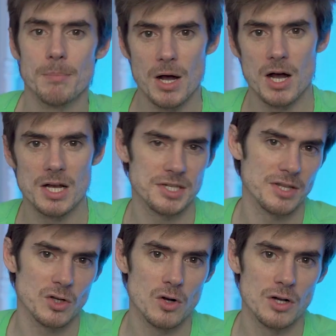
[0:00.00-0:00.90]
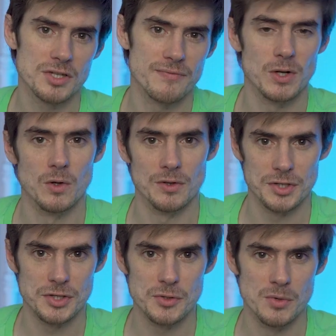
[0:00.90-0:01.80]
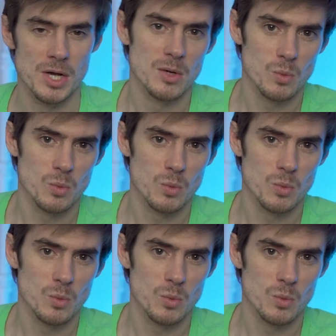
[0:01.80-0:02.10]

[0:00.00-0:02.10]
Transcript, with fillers: passing the cost of it onto you